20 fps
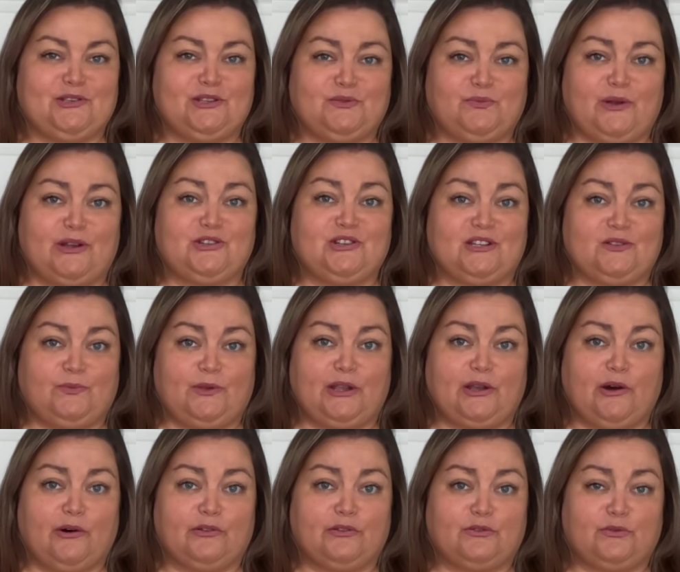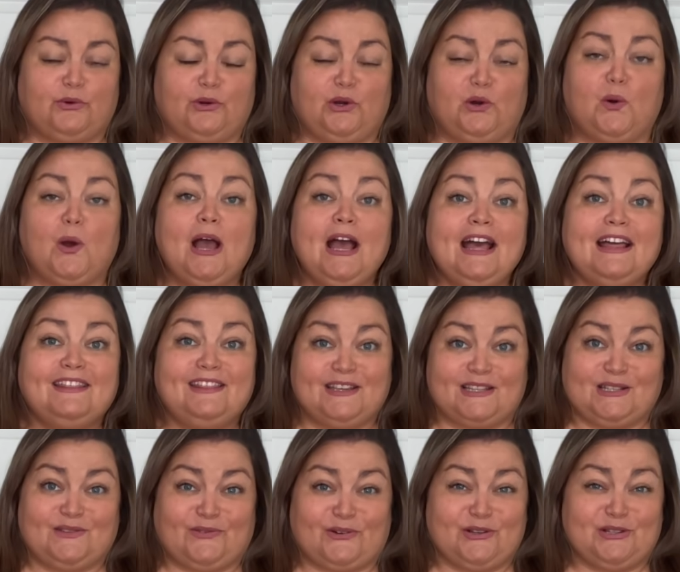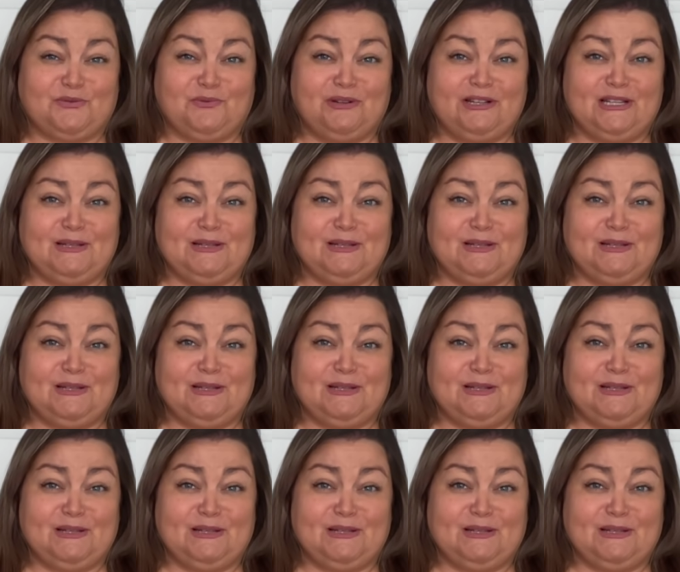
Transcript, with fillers: is which as we go through. This first one